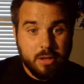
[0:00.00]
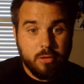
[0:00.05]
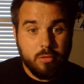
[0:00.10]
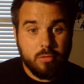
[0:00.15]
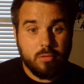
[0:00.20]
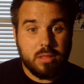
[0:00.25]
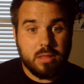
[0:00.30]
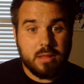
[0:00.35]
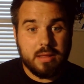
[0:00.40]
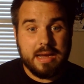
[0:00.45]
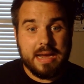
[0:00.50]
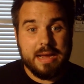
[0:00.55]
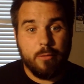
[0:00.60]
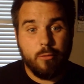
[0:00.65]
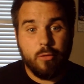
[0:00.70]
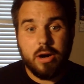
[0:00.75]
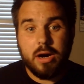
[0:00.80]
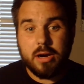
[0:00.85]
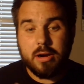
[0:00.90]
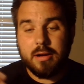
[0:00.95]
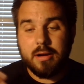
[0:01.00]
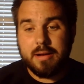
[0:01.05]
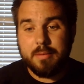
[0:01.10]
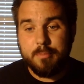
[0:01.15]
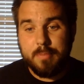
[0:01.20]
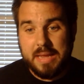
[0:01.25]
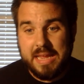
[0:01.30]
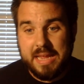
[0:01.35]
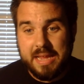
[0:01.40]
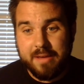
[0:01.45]
Skywalker
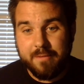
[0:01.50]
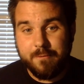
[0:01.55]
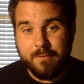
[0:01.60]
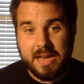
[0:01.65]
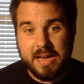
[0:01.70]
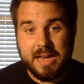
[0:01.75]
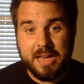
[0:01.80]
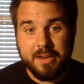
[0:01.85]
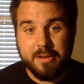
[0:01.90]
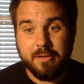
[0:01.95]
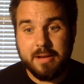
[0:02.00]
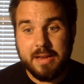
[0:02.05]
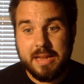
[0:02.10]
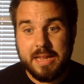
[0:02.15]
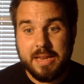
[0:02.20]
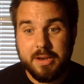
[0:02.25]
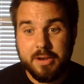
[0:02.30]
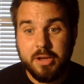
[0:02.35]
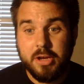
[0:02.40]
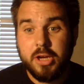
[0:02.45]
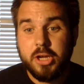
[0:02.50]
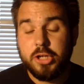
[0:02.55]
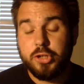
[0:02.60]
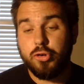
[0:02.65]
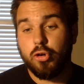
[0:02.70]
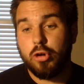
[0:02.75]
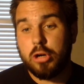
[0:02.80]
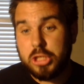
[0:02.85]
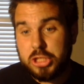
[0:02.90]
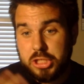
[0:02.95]
being a father, and
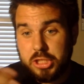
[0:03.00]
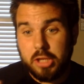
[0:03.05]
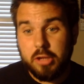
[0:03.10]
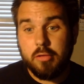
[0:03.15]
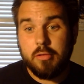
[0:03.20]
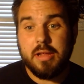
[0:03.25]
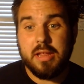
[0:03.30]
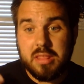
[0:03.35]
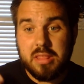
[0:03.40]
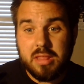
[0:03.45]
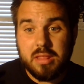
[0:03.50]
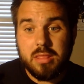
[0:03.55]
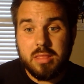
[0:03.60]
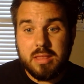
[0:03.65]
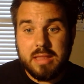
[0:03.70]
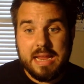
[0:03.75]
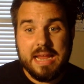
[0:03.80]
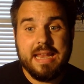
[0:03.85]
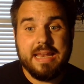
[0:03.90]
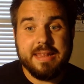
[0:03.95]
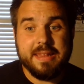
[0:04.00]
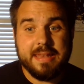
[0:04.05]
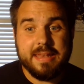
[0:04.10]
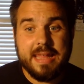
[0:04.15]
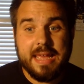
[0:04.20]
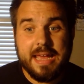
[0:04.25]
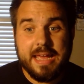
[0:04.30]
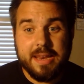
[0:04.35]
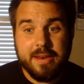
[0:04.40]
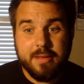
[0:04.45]
George Lucas has stated
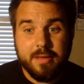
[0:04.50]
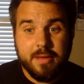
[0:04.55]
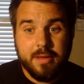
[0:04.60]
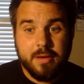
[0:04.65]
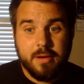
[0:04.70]
that